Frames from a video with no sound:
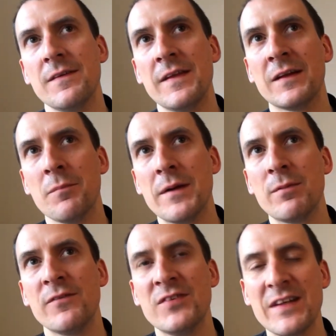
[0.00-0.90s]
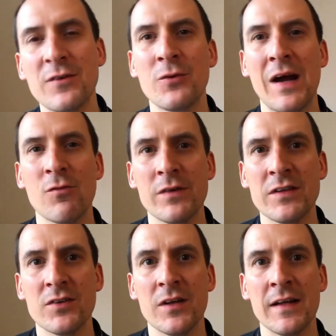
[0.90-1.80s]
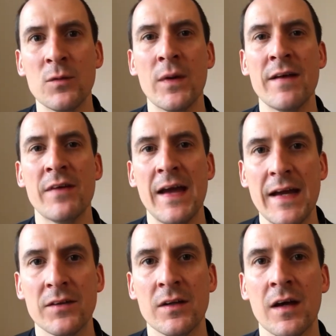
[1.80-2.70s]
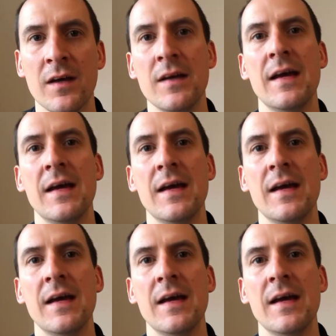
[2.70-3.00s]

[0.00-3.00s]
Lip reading: that people have singled out recently. Whenever Hector